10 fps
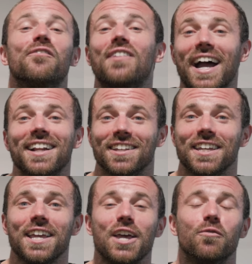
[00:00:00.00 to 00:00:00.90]

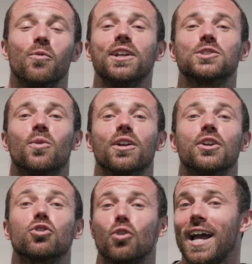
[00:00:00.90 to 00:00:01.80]
Finally, if we just want
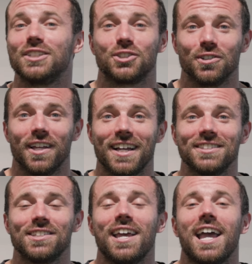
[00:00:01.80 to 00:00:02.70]
to trash your
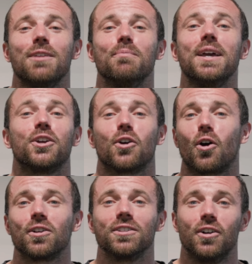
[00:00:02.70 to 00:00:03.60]
legs and make your
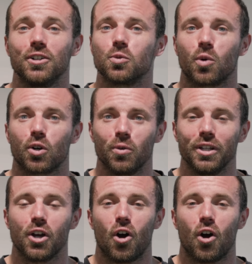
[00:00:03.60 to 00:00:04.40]
heart and lungs work really